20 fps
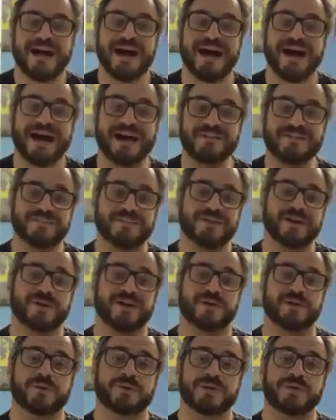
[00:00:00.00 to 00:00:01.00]
I
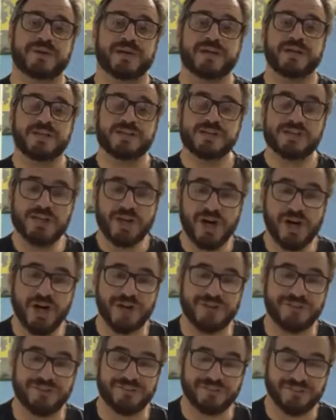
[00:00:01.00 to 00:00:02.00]
found
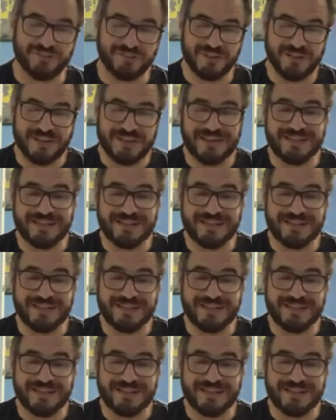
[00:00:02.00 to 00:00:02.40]
tons,